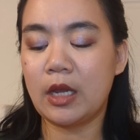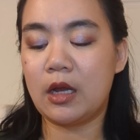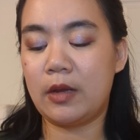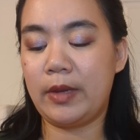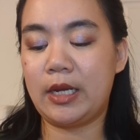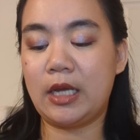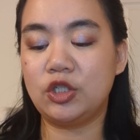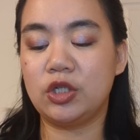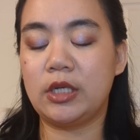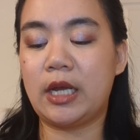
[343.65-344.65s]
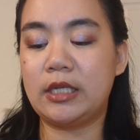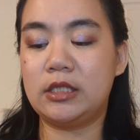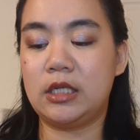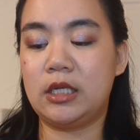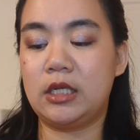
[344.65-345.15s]
And actually
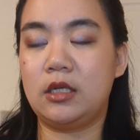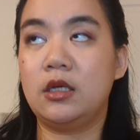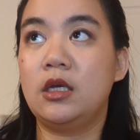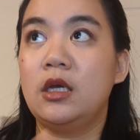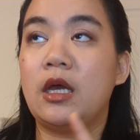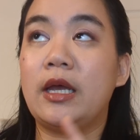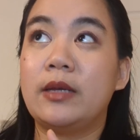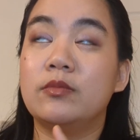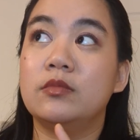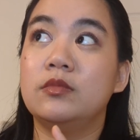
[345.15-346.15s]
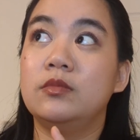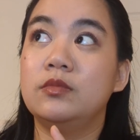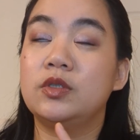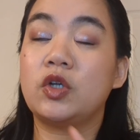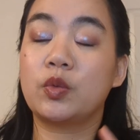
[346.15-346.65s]
I am
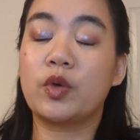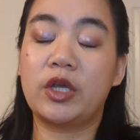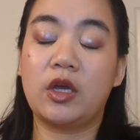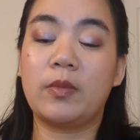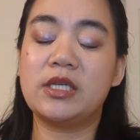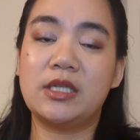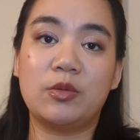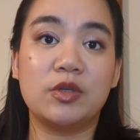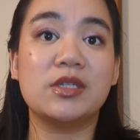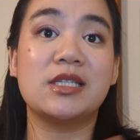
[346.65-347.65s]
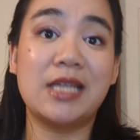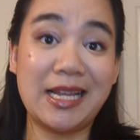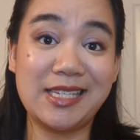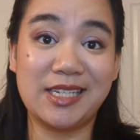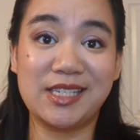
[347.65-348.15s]
started working on my snail mucin
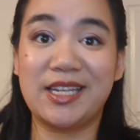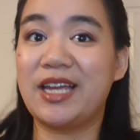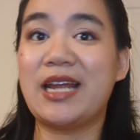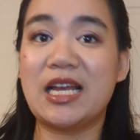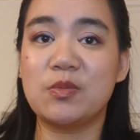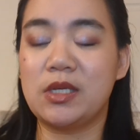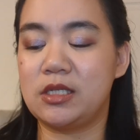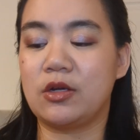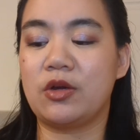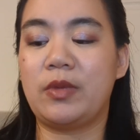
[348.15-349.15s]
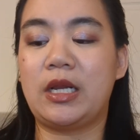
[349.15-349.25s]
essence again as my serum,